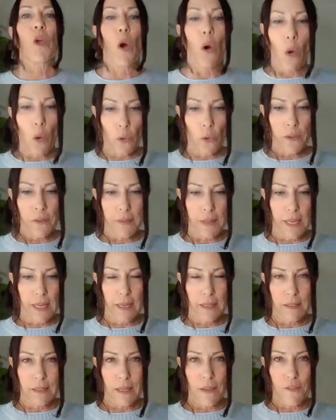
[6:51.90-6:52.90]
all the
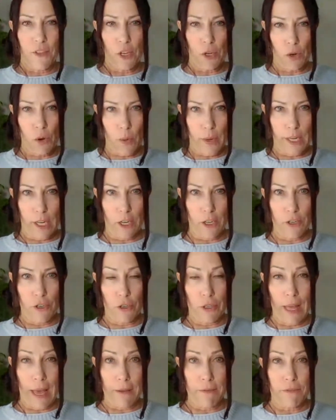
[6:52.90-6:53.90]
things that are going on in
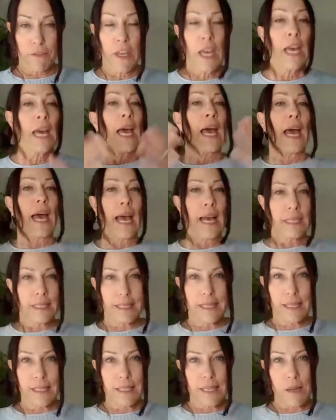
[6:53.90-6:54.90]
your life? As
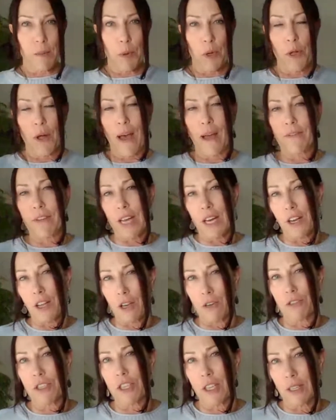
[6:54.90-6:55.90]
an example, I've got a
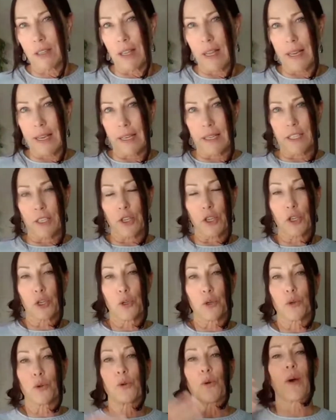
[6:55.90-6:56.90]
coaching client
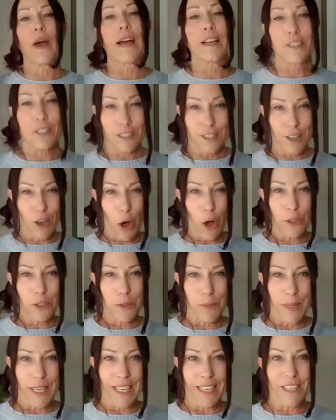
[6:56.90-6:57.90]
who actually
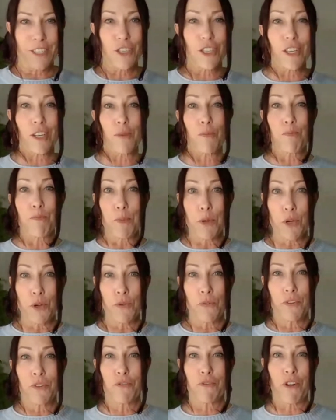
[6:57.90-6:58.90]
called me. She
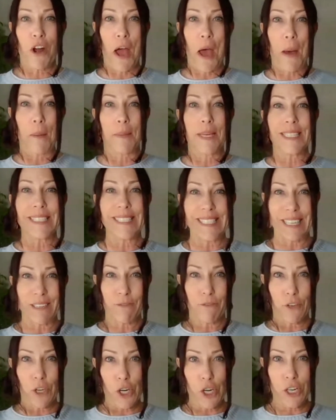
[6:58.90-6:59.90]
moved from
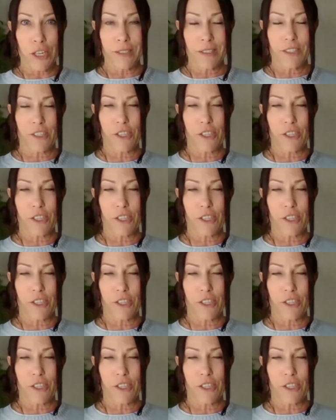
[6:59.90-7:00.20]
Denver.